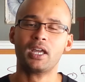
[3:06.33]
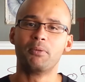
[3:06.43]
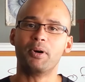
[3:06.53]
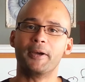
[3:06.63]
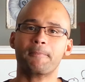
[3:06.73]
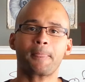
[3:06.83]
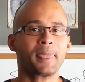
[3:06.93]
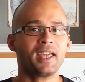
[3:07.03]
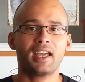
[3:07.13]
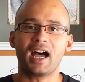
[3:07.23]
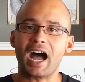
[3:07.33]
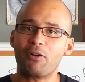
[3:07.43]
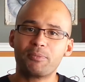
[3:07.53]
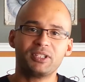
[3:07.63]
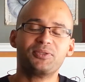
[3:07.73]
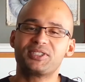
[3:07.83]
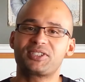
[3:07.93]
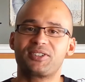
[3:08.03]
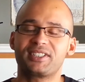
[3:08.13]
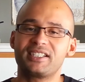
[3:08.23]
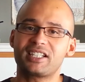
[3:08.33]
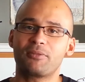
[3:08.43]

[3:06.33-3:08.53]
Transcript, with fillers: but I will be doing certain things.